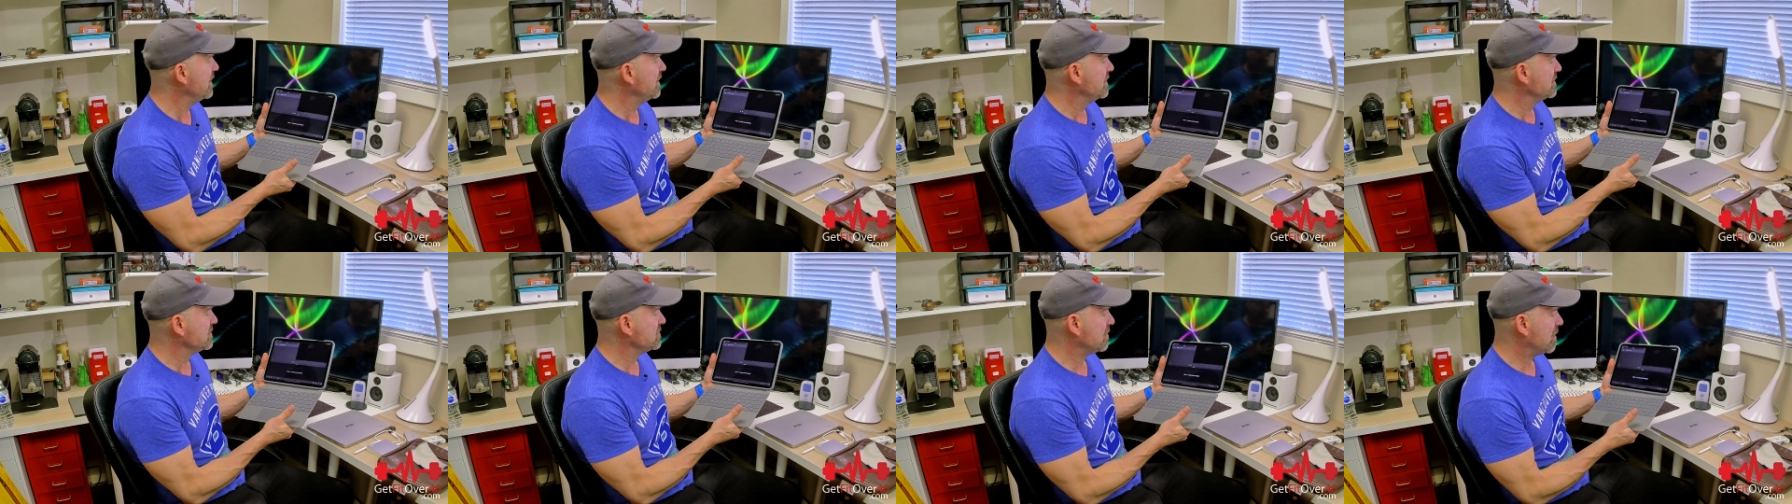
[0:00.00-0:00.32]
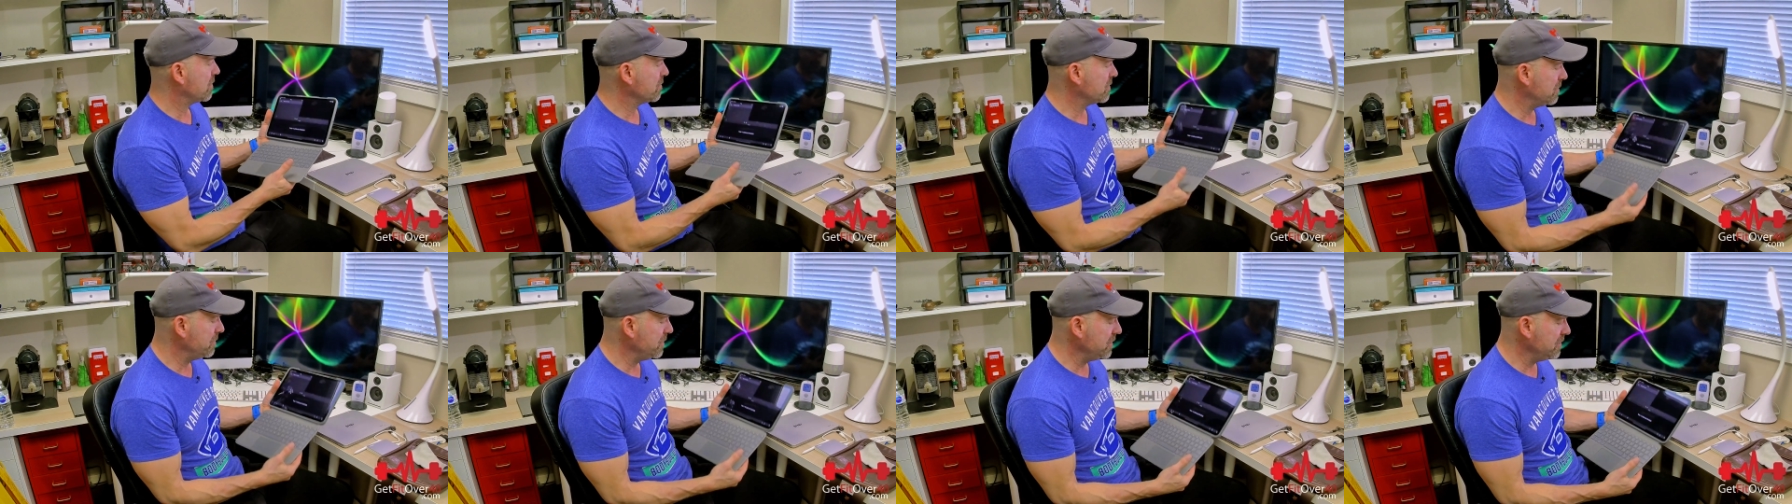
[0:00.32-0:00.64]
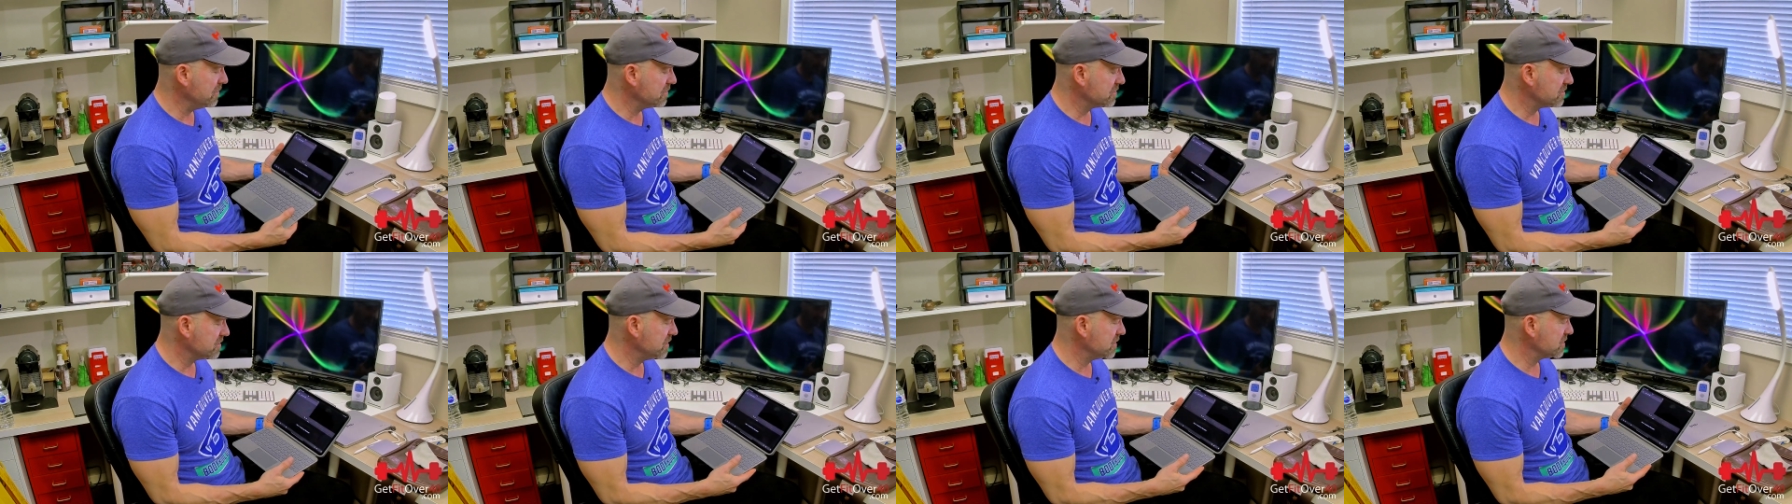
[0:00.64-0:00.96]
So I'm gonna be
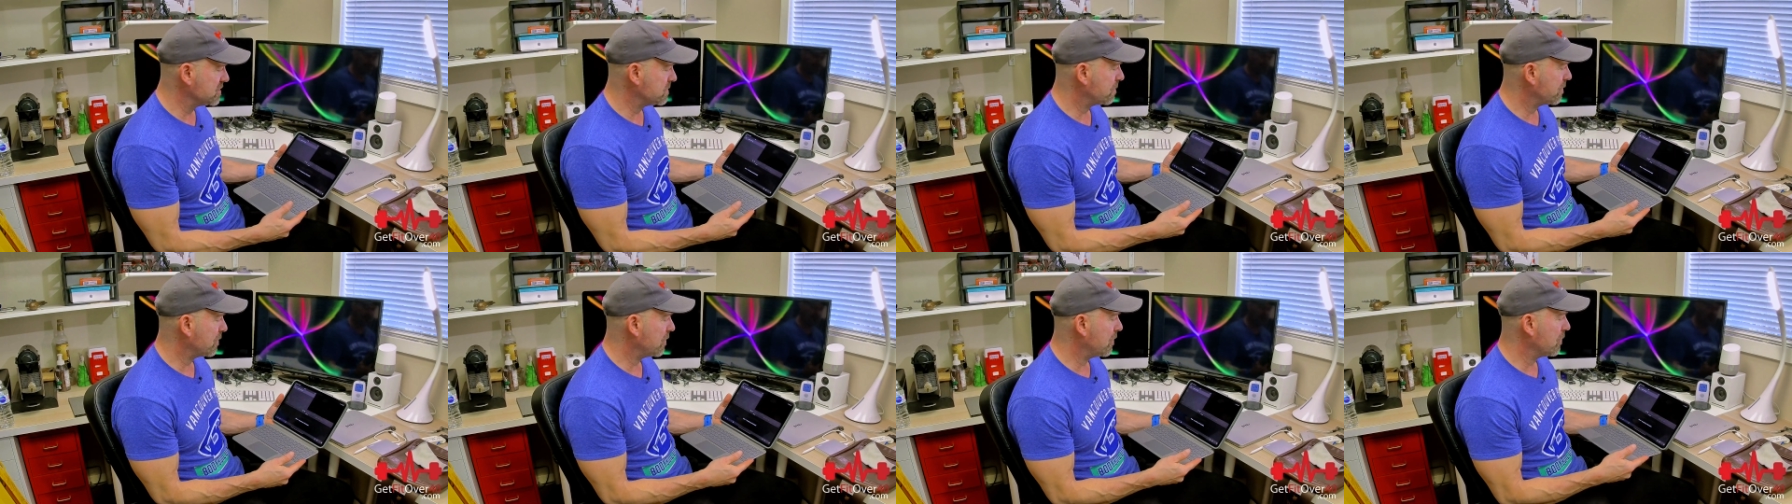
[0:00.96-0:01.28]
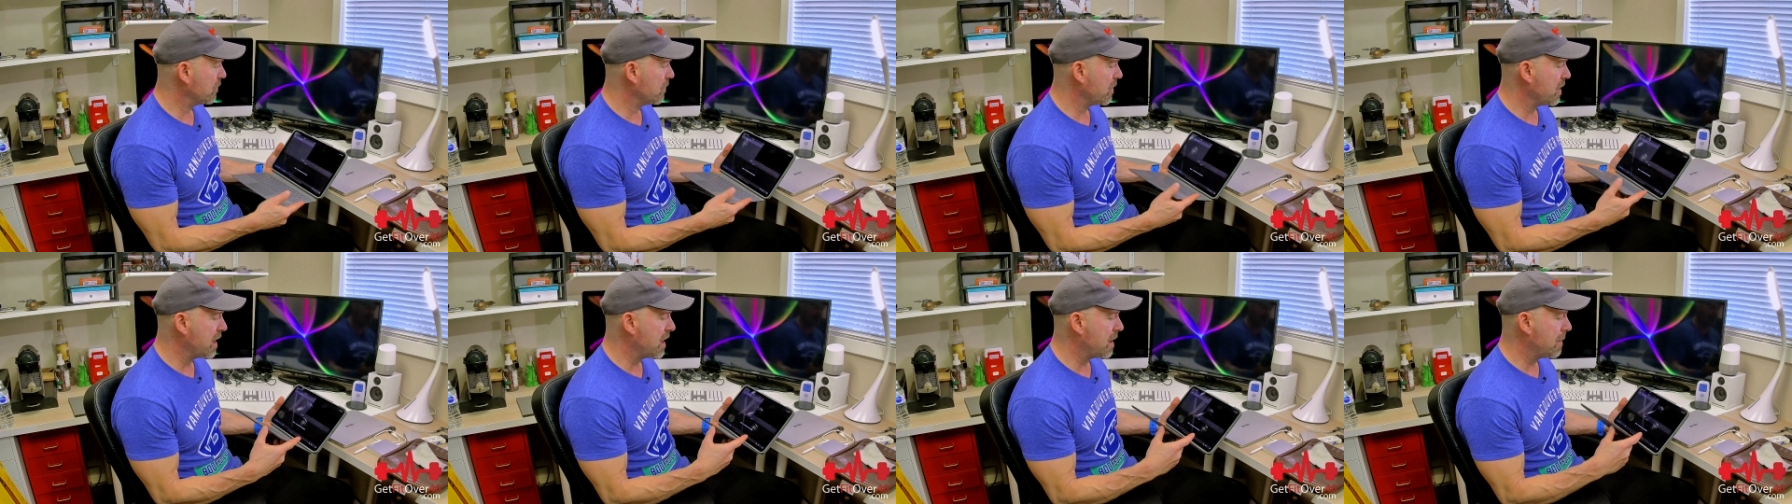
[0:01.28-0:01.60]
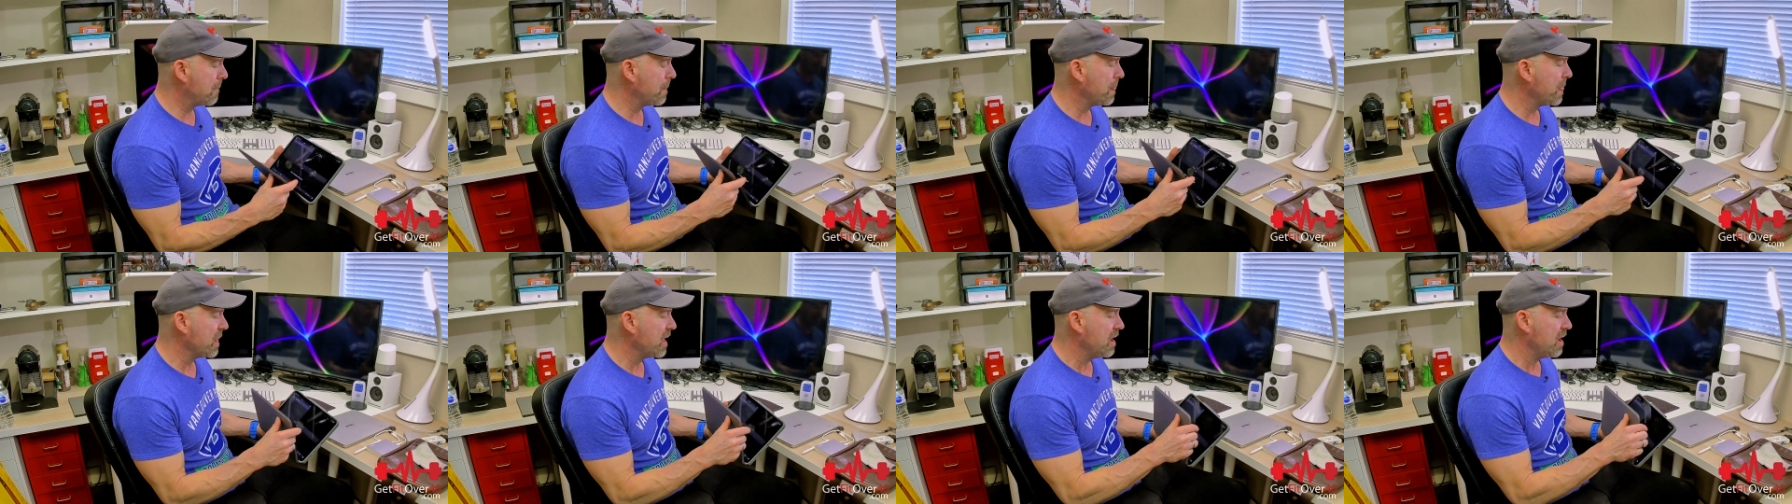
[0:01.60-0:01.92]
using this
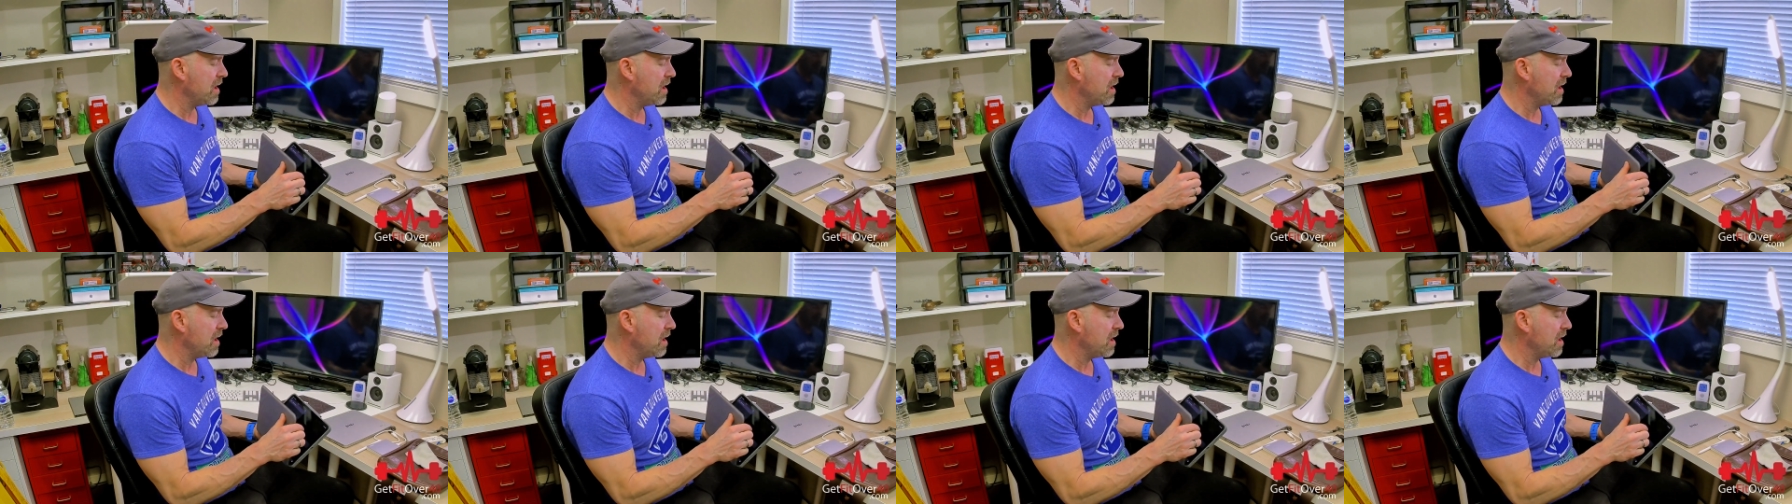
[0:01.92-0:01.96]
program,